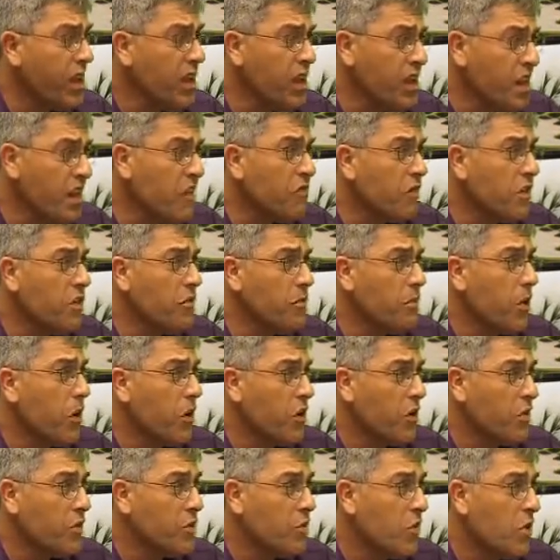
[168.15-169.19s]
if this part
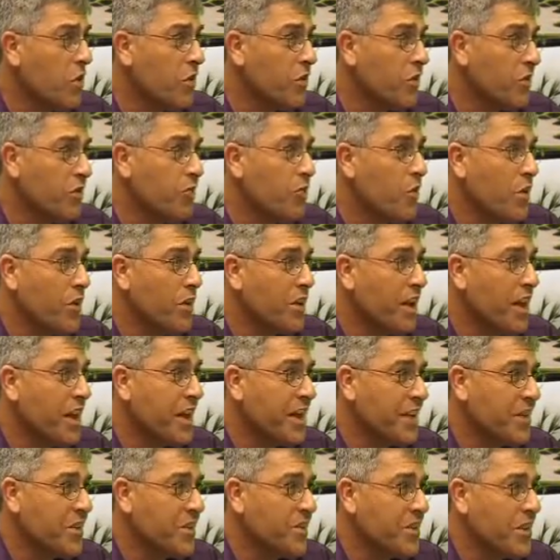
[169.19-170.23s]
of the world is one day
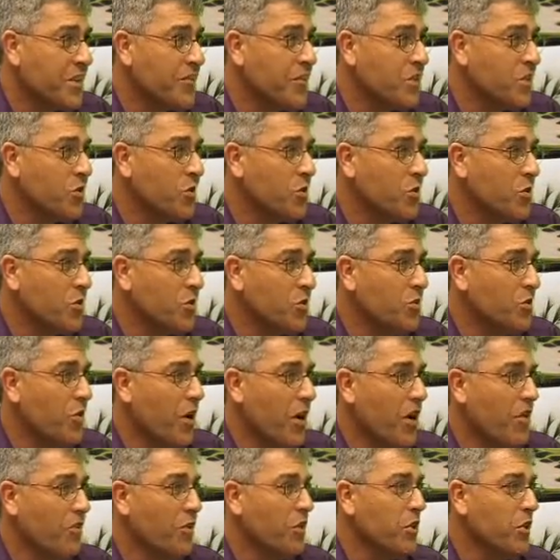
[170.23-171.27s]
going to have a tour to
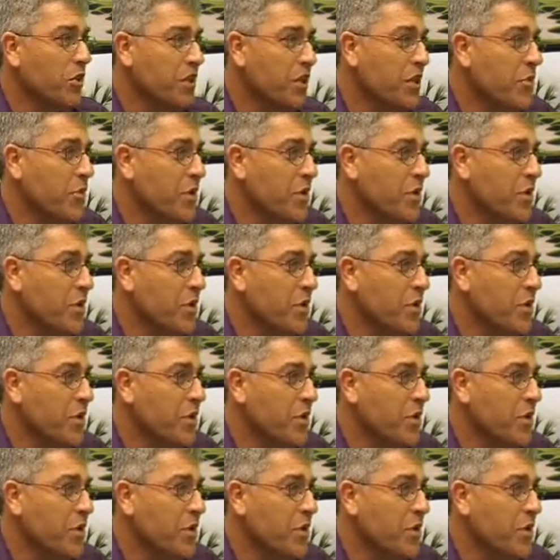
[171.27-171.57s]
rival the